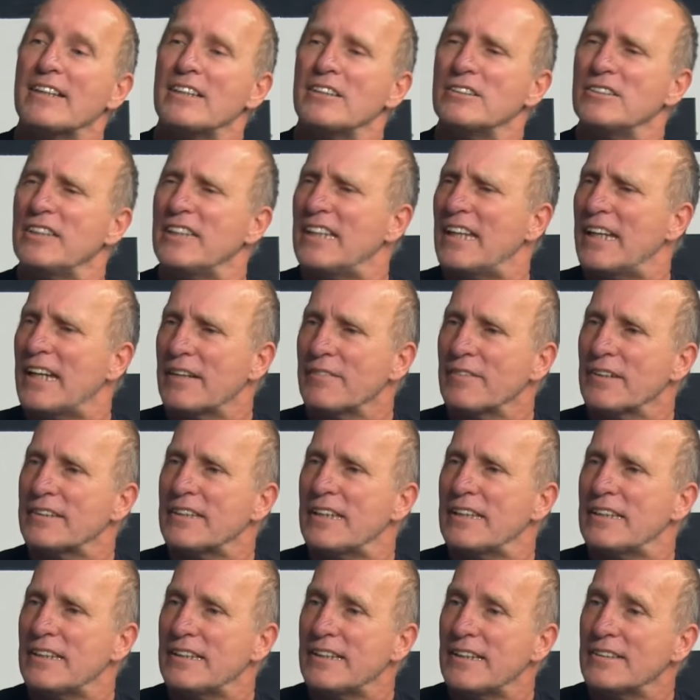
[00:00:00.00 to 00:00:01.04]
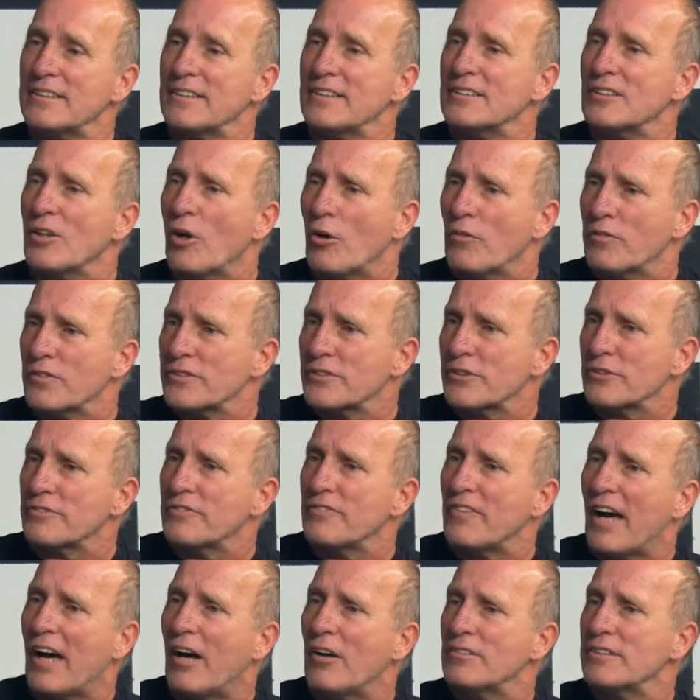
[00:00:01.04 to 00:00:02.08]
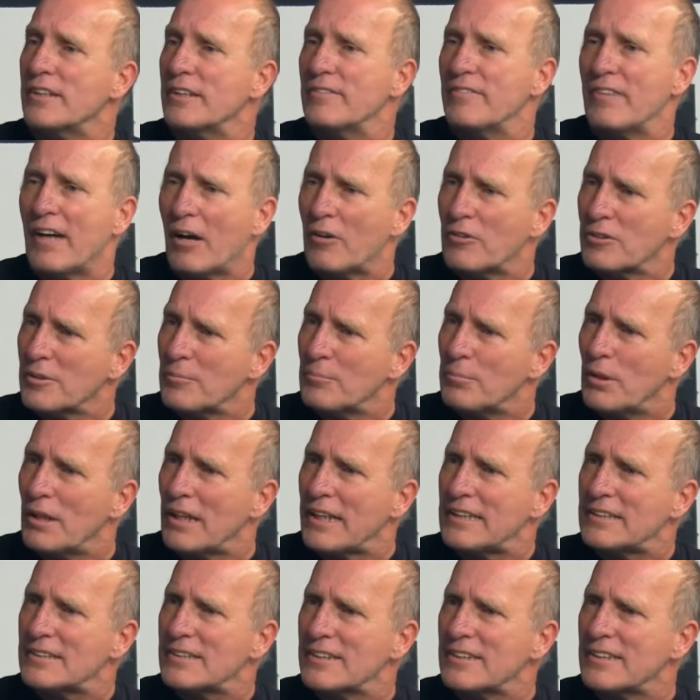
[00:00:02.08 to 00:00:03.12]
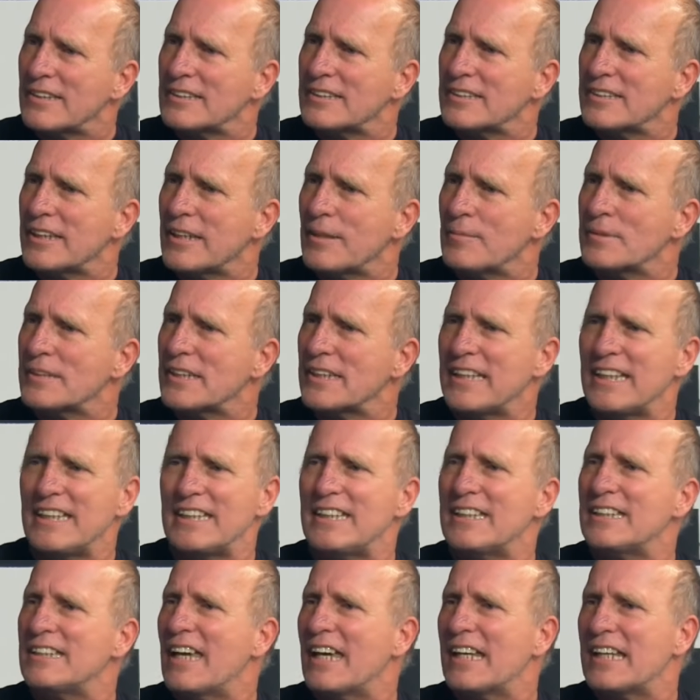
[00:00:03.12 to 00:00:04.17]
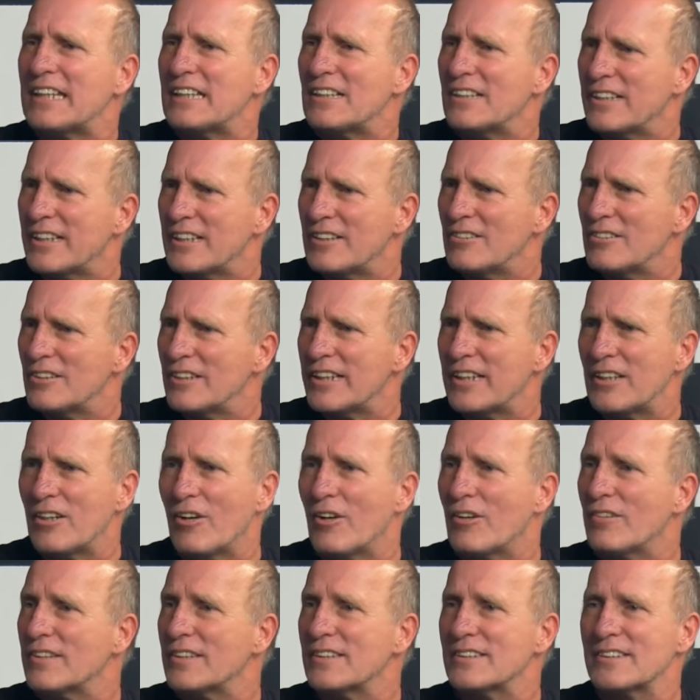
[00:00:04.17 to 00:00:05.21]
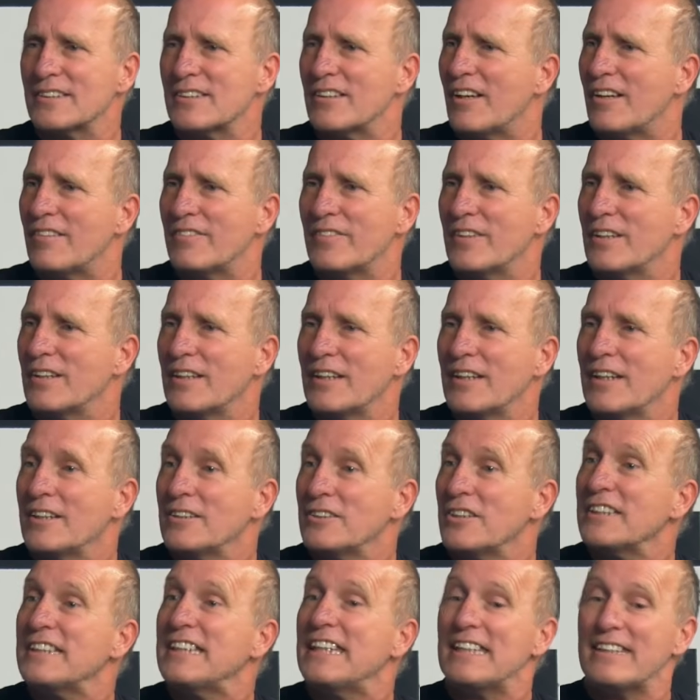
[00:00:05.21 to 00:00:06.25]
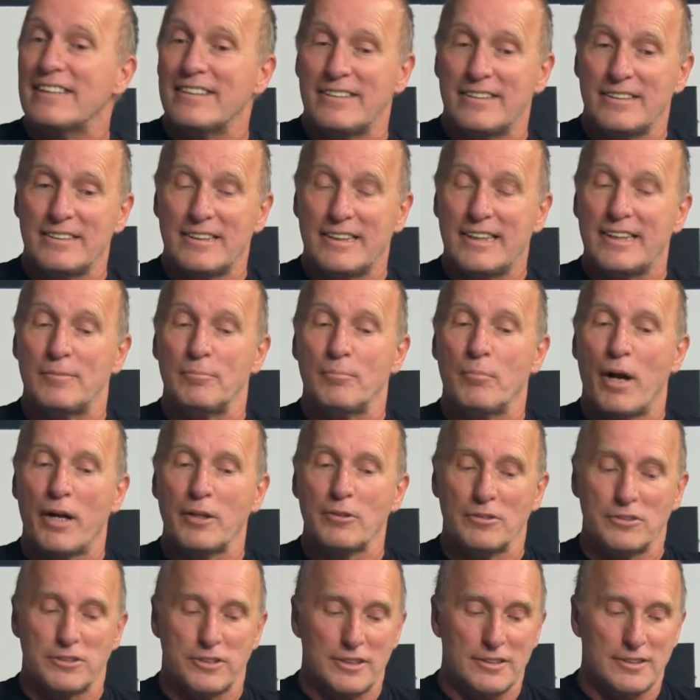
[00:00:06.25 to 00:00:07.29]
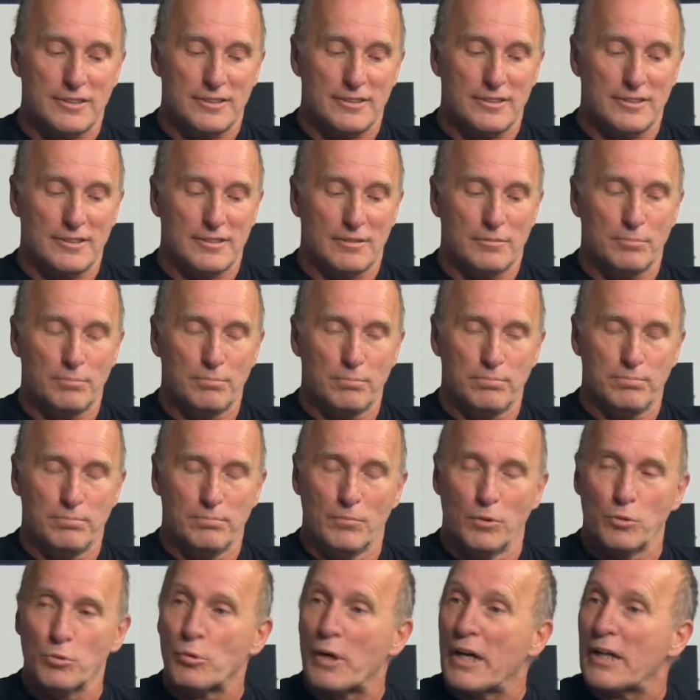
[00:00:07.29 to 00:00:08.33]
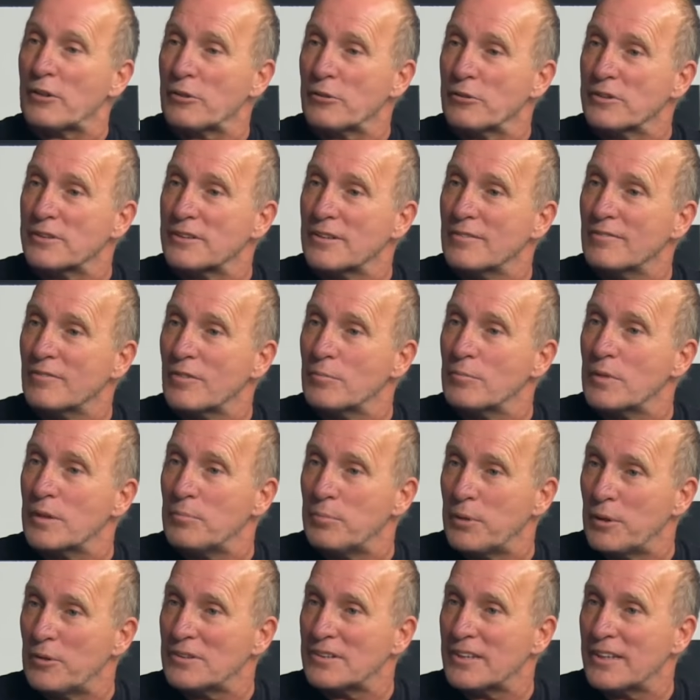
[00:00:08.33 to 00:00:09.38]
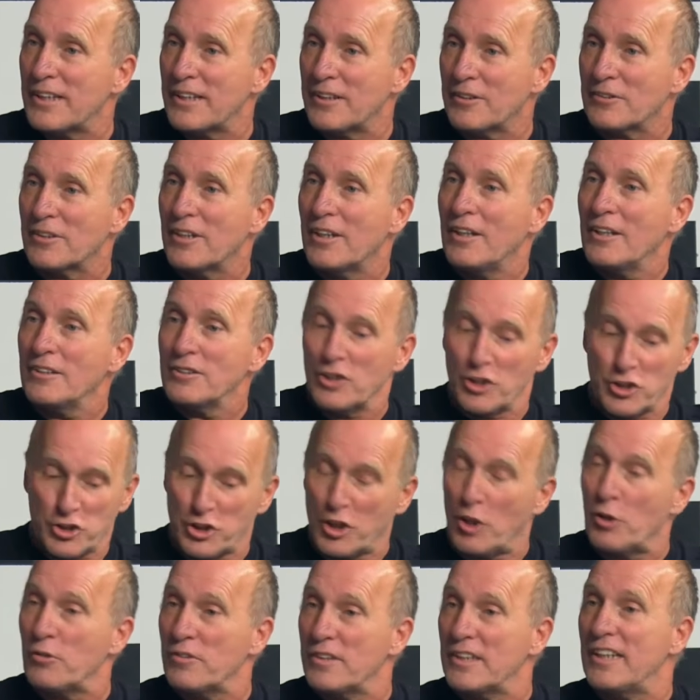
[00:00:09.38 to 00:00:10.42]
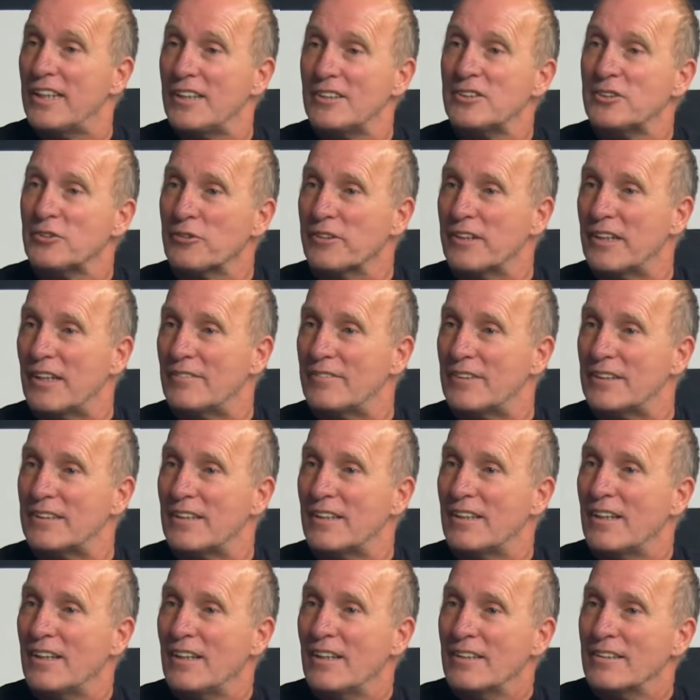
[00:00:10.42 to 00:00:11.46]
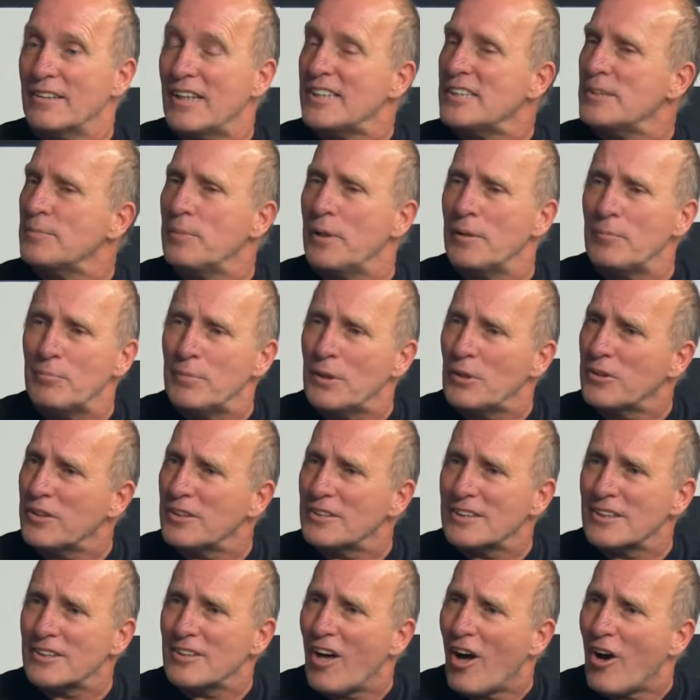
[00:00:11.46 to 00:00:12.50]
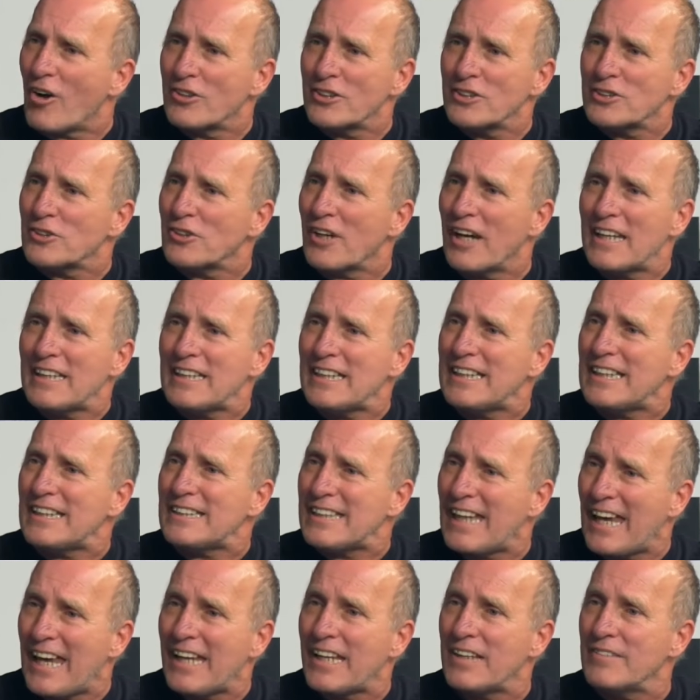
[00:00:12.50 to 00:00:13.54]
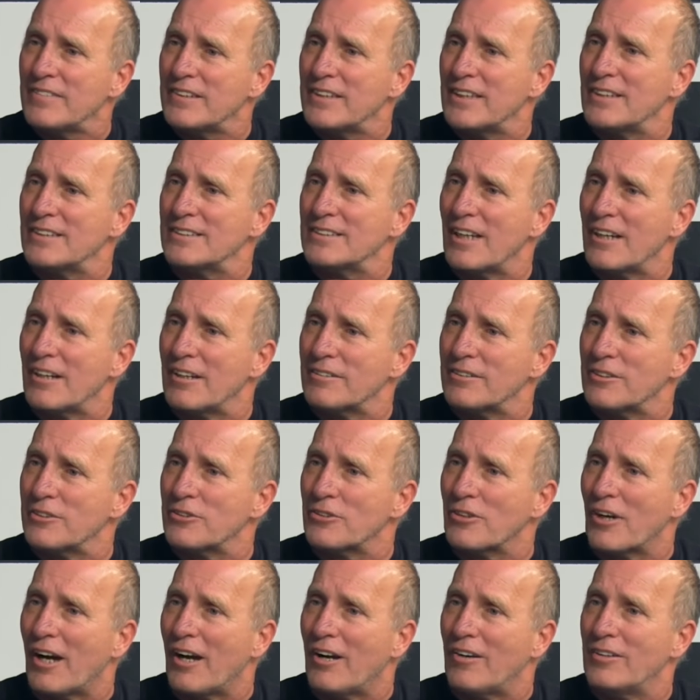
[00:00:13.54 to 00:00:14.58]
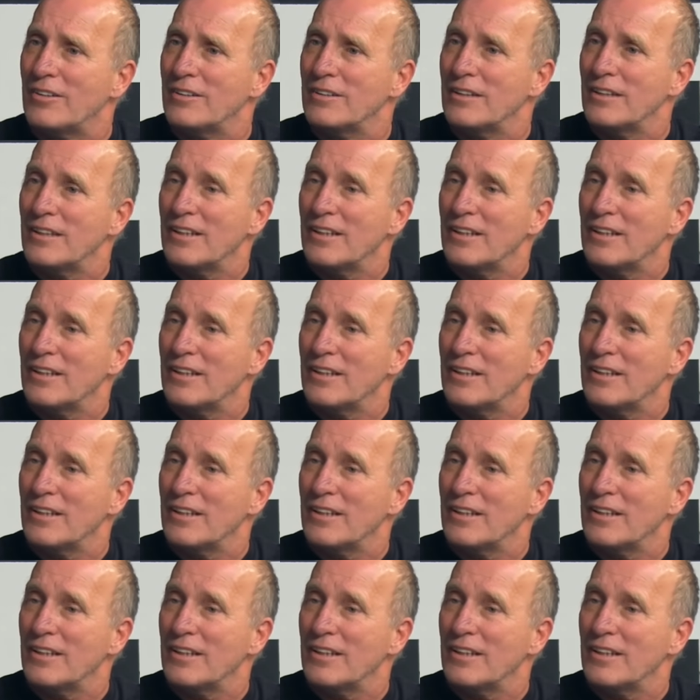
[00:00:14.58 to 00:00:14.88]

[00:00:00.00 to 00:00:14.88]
and did everything to get this officer filed. They filed complaints against him, said he did that illegally and all this stuff. To get Michael Jensen's records from the abuse here to show the history of it. They spent millions of dollars trying to get that evidence out of the trial.